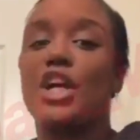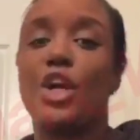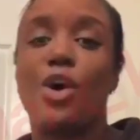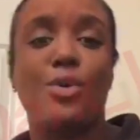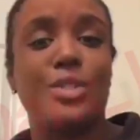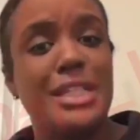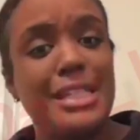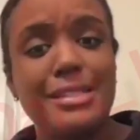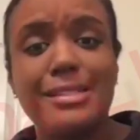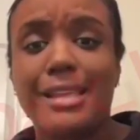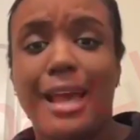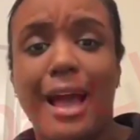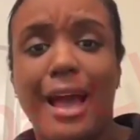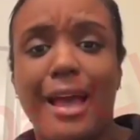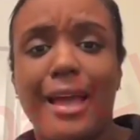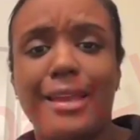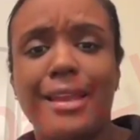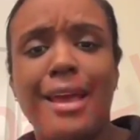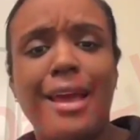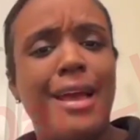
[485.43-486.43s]
her on this
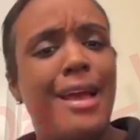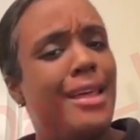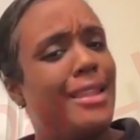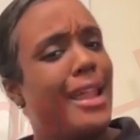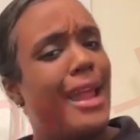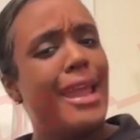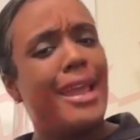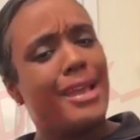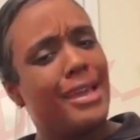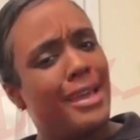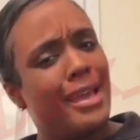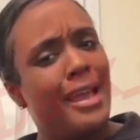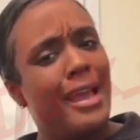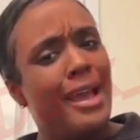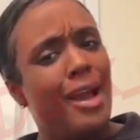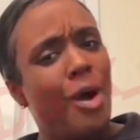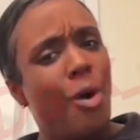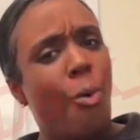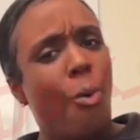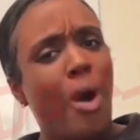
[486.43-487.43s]
side. Like,
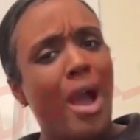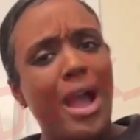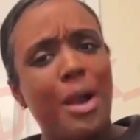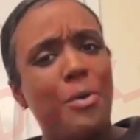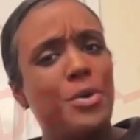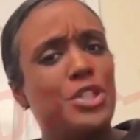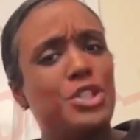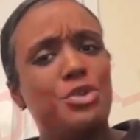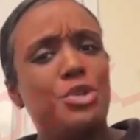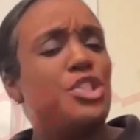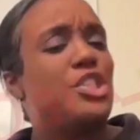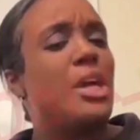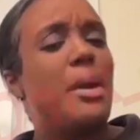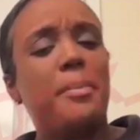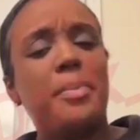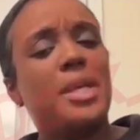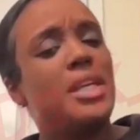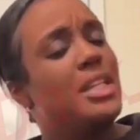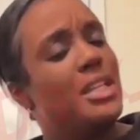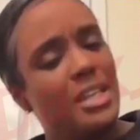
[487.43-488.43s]
why would you
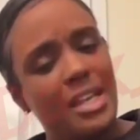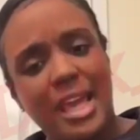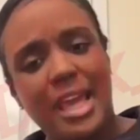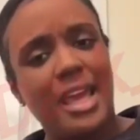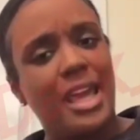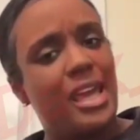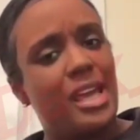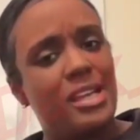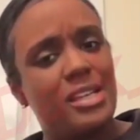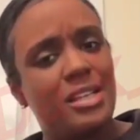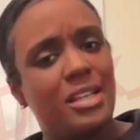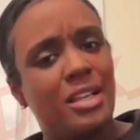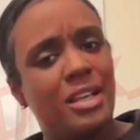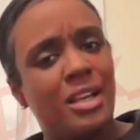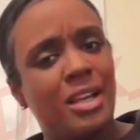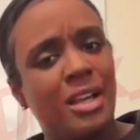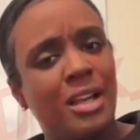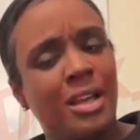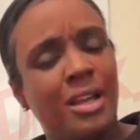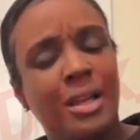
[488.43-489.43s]
jump into that?
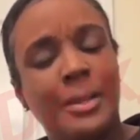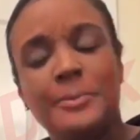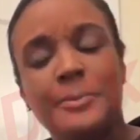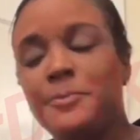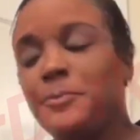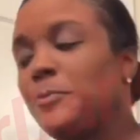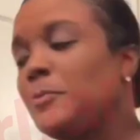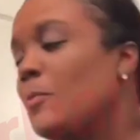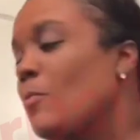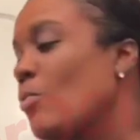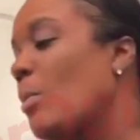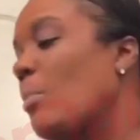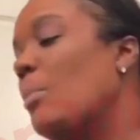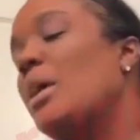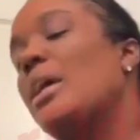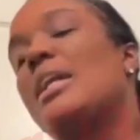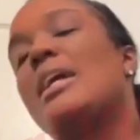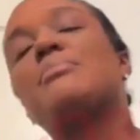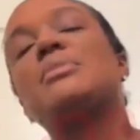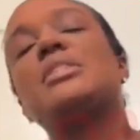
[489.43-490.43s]

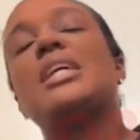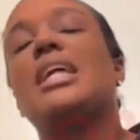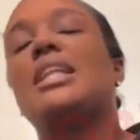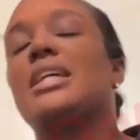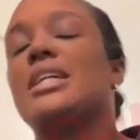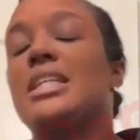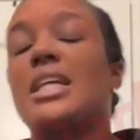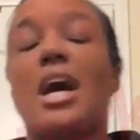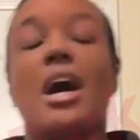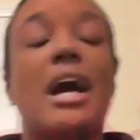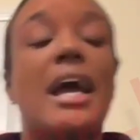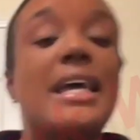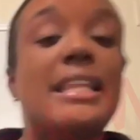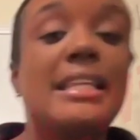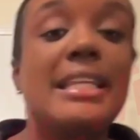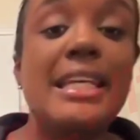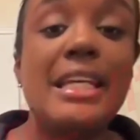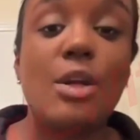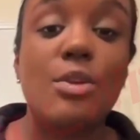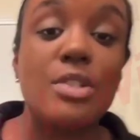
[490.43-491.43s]
Man, I'm telling y'all.
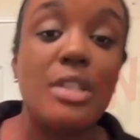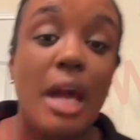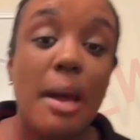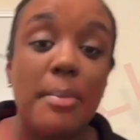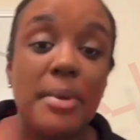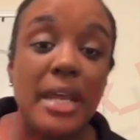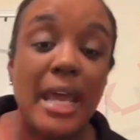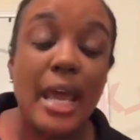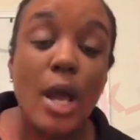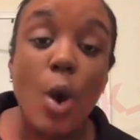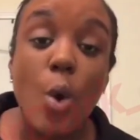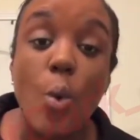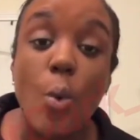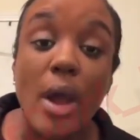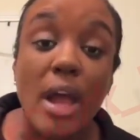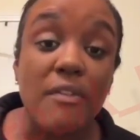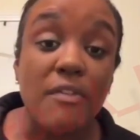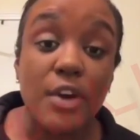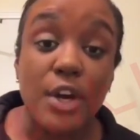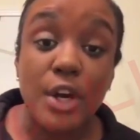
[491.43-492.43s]
And then on top of that,
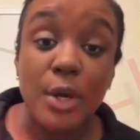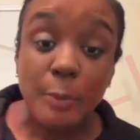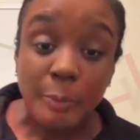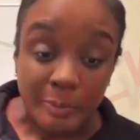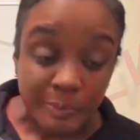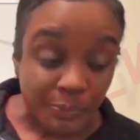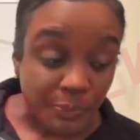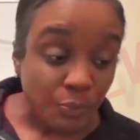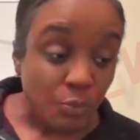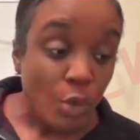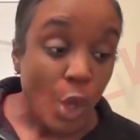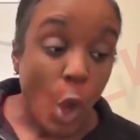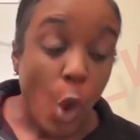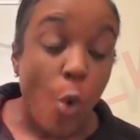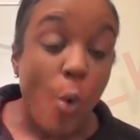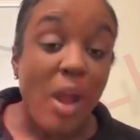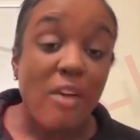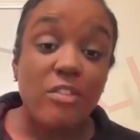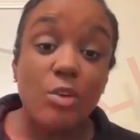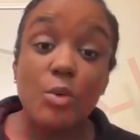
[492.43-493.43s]
whoever
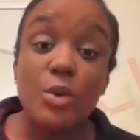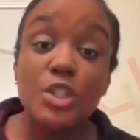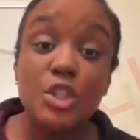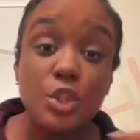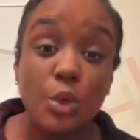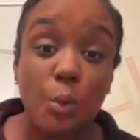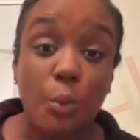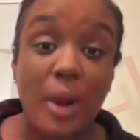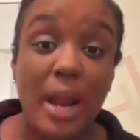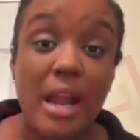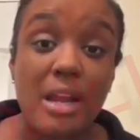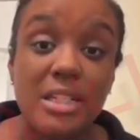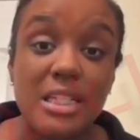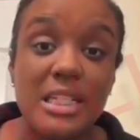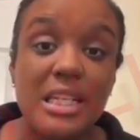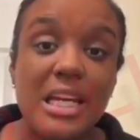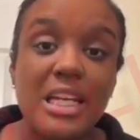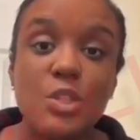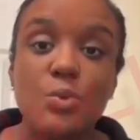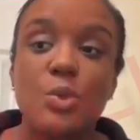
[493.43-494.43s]
was
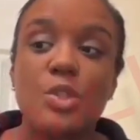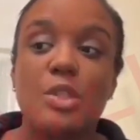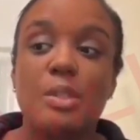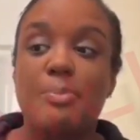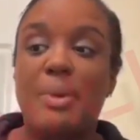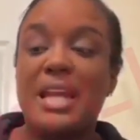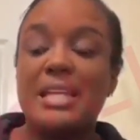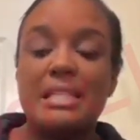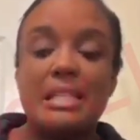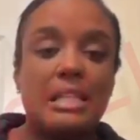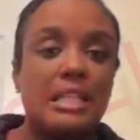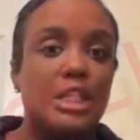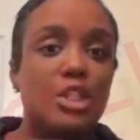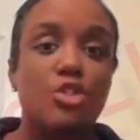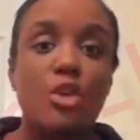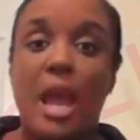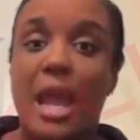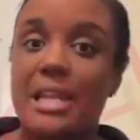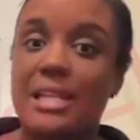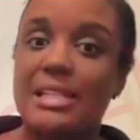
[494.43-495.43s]
surrounding us was basically
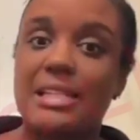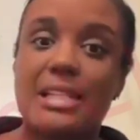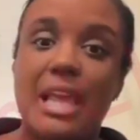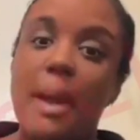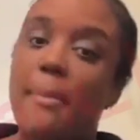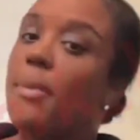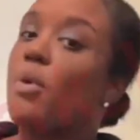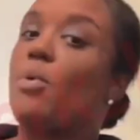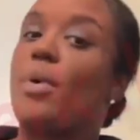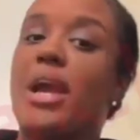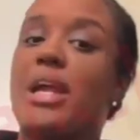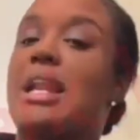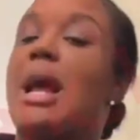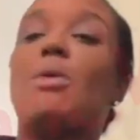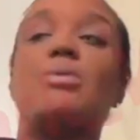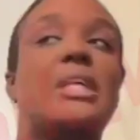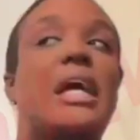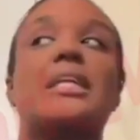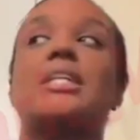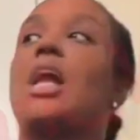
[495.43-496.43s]
trying to separate. I
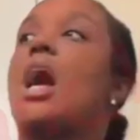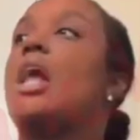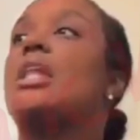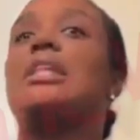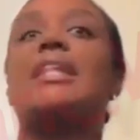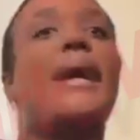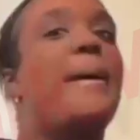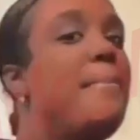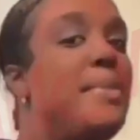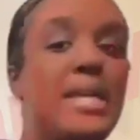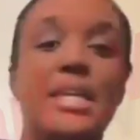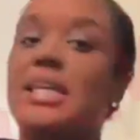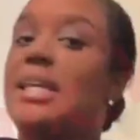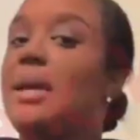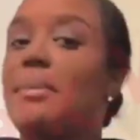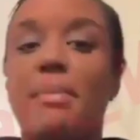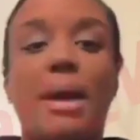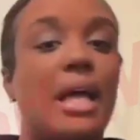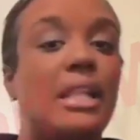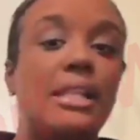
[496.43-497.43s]
was like, nah, let me
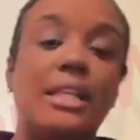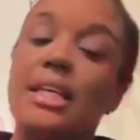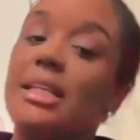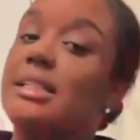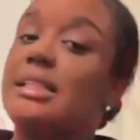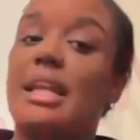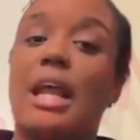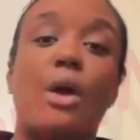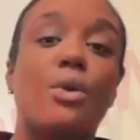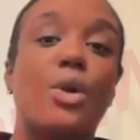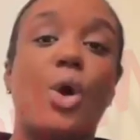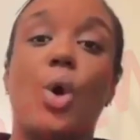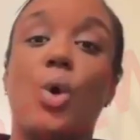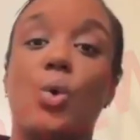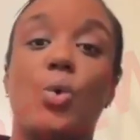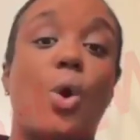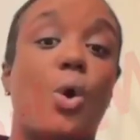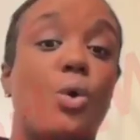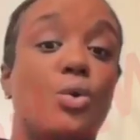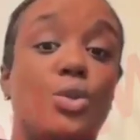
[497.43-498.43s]
get my licks. And I don't know
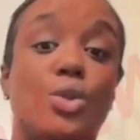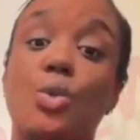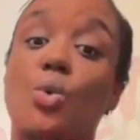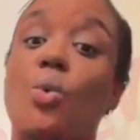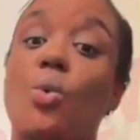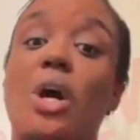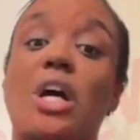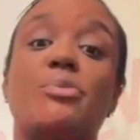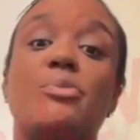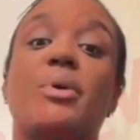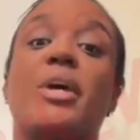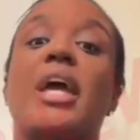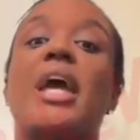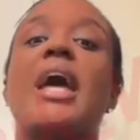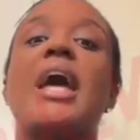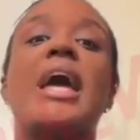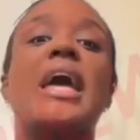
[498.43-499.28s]
who old dude was, but